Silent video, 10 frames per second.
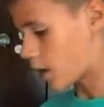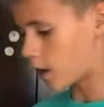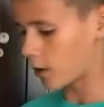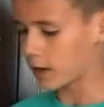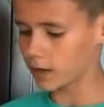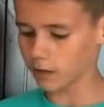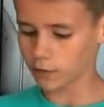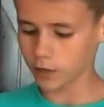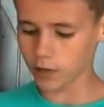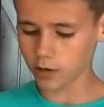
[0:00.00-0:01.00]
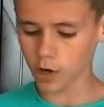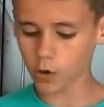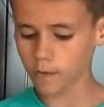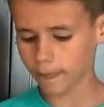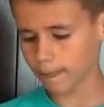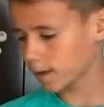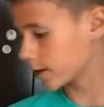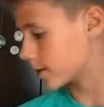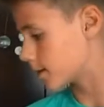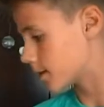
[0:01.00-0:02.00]
Oh, and if you didn't know,
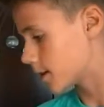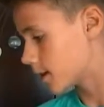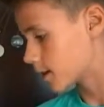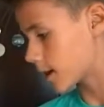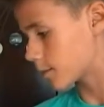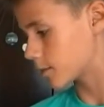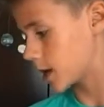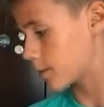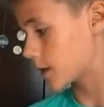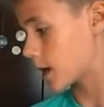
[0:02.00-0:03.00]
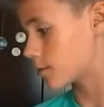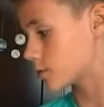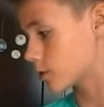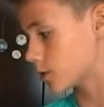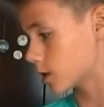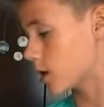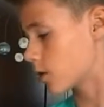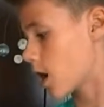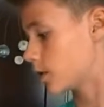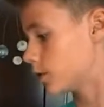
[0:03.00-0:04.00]
the game capture, the
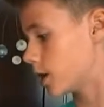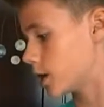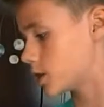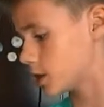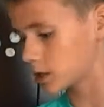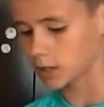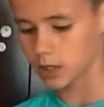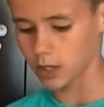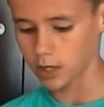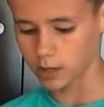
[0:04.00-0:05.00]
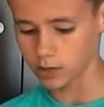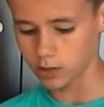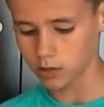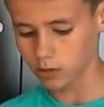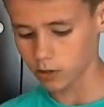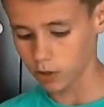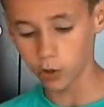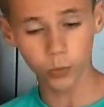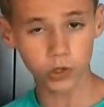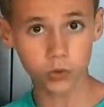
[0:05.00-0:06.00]
Elgato HD60 is the
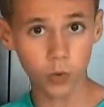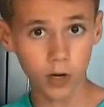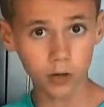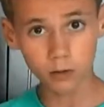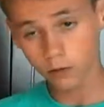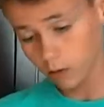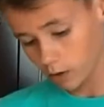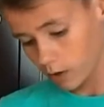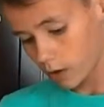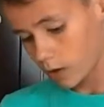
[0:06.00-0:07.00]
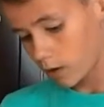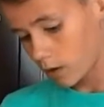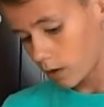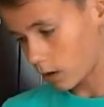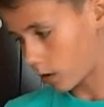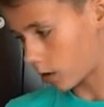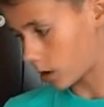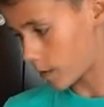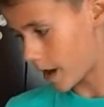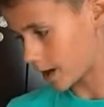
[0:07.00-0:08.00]
newest one
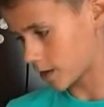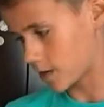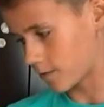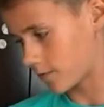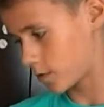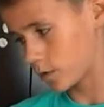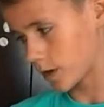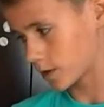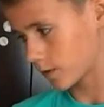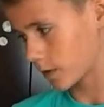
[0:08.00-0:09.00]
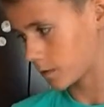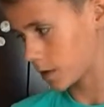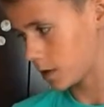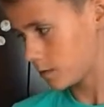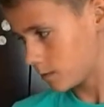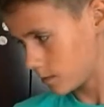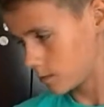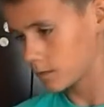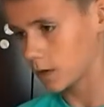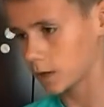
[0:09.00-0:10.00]
um, as of 2015.
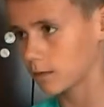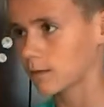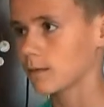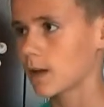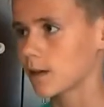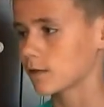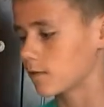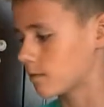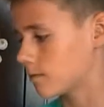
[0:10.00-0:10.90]
Like, as of